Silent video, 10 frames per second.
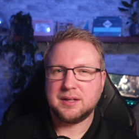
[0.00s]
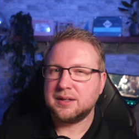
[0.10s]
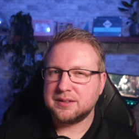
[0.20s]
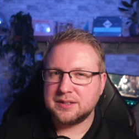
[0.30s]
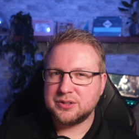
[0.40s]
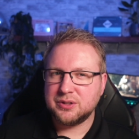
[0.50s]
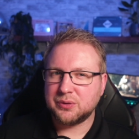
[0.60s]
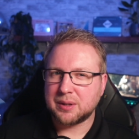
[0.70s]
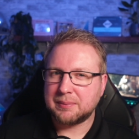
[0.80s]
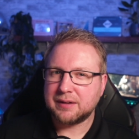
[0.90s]
Did you know
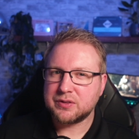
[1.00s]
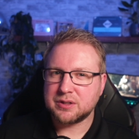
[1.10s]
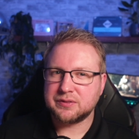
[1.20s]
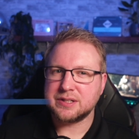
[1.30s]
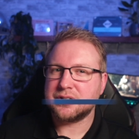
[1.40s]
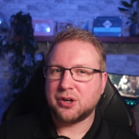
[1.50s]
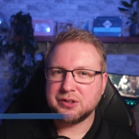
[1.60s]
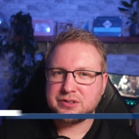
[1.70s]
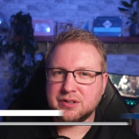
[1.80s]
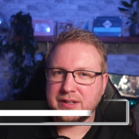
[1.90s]
that Microsoft is
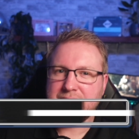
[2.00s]
constantly